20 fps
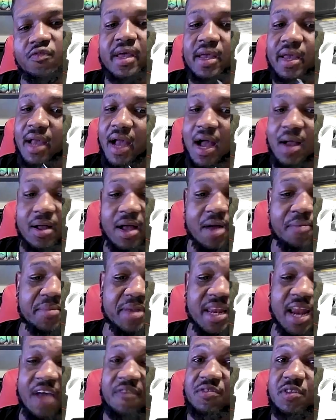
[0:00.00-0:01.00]
I mean,
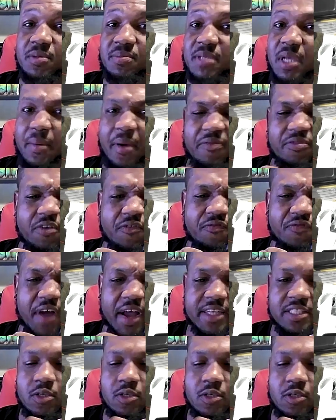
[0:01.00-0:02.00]
sometimes I have to fight
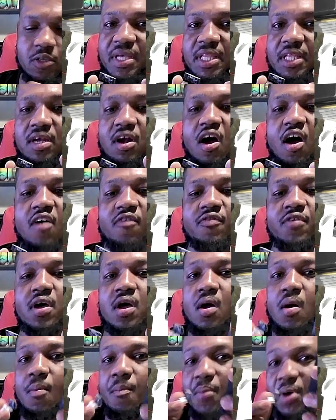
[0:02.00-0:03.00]
to peel it off,
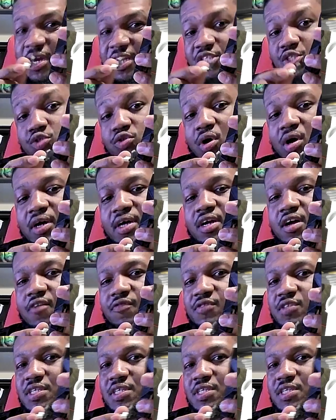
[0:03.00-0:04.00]
but it's strong enough
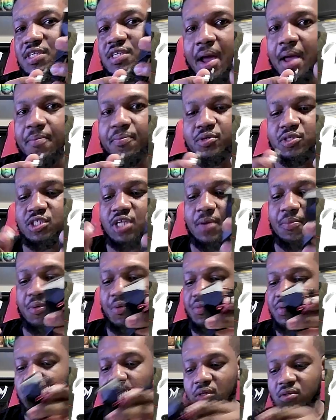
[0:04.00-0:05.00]
to get my input shaper
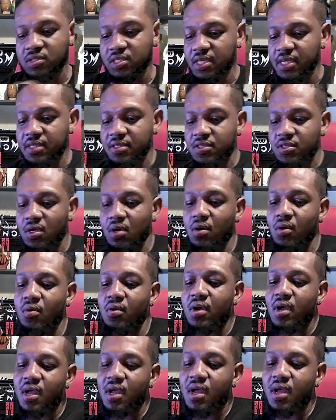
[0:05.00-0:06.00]
results in. So
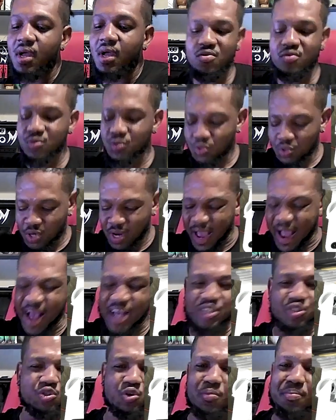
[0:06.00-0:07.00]
I don't do the
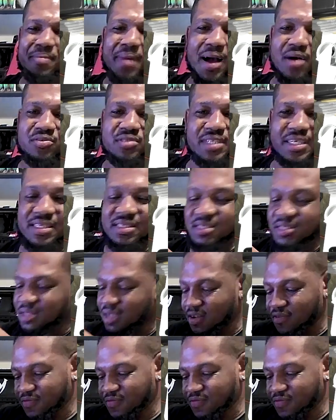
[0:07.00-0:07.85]
actual mounting stuff.